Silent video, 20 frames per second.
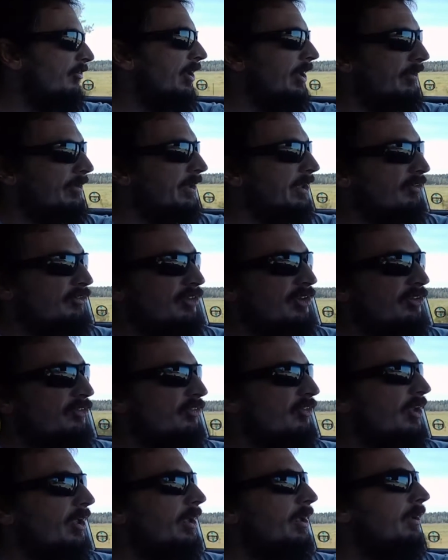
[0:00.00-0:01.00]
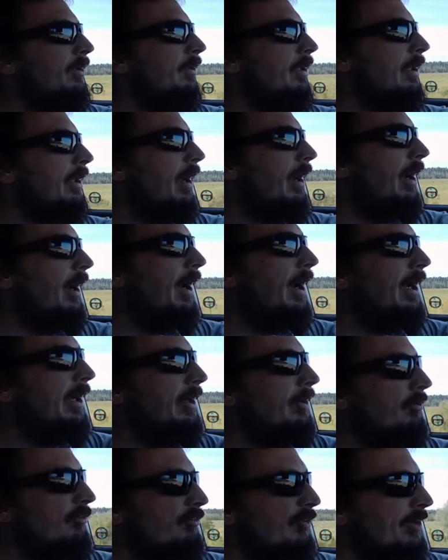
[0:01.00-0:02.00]
Now this is a
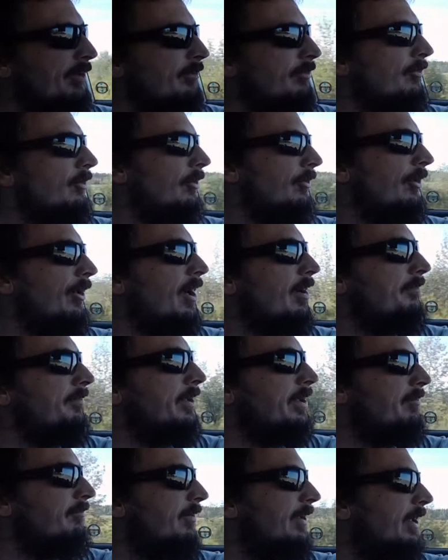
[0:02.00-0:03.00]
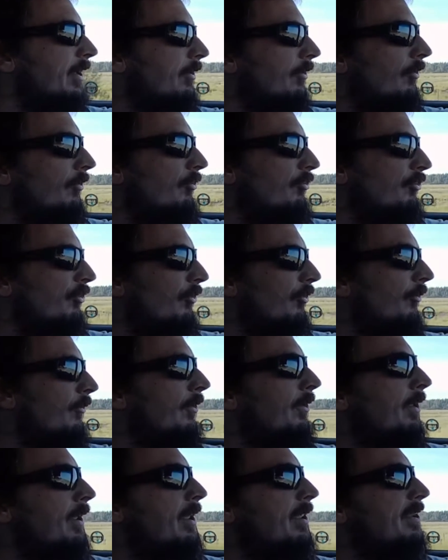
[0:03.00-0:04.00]
higher center of gravity vehicle, so
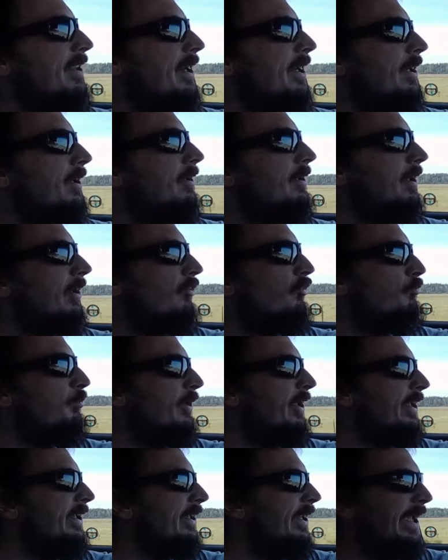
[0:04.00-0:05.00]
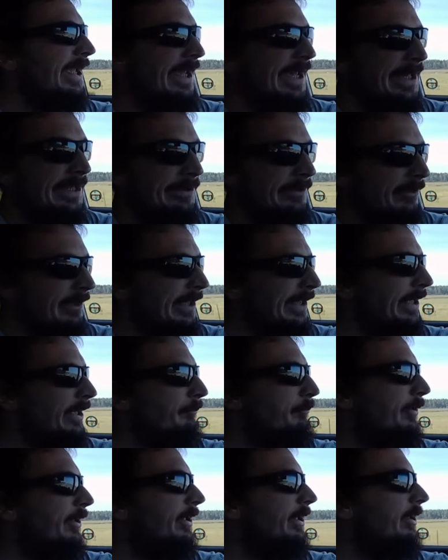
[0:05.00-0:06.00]
that could explain the
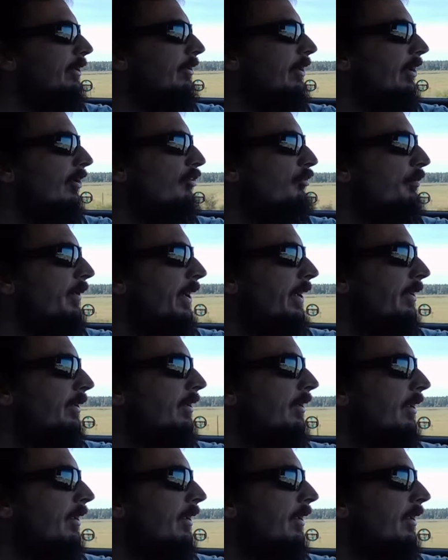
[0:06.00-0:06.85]
handling, but you'd expect